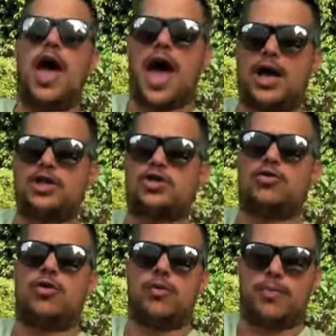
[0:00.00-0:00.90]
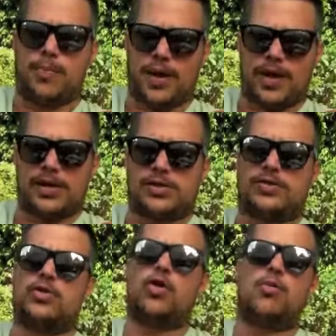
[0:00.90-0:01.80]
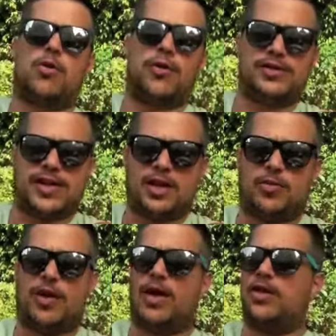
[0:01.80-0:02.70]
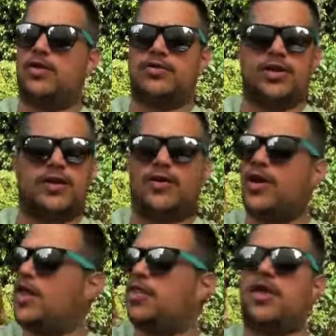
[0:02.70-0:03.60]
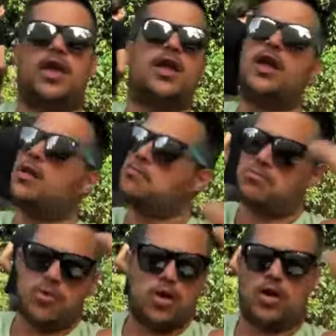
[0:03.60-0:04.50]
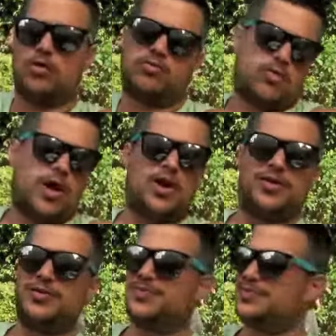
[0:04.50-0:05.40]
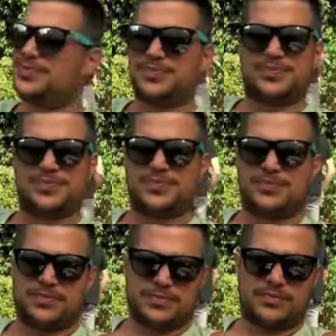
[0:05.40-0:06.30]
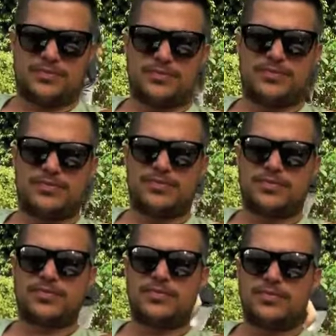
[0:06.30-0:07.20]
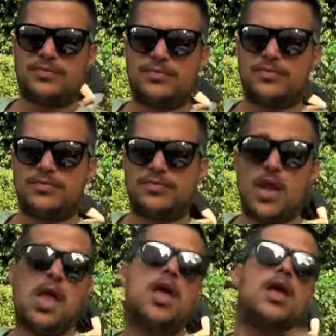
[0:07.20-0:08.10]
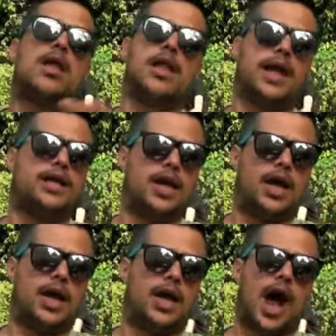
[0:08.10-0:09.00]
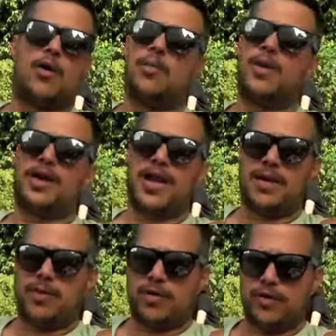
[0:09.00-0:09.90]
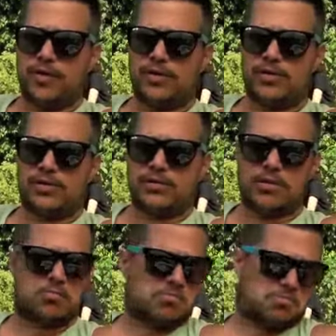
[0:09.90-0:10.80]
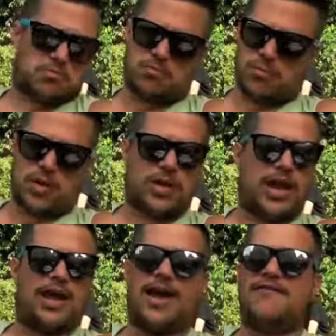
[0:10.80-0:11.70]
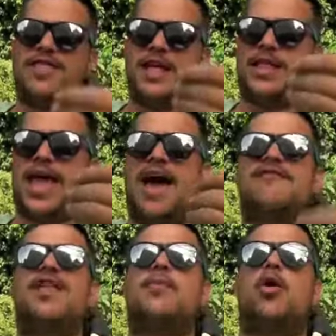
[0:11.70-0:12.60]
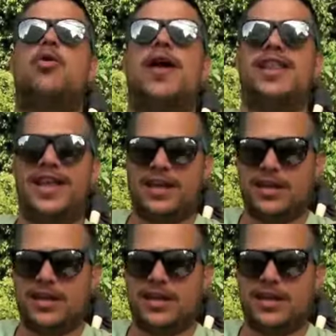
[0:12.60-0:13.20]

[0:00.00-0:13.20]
actual peace, no more resentment, no terror, nothing, you know, why not? Okay. What about uh, Jerusalem? Like the Arabic neighborhoods, they have the, they have them already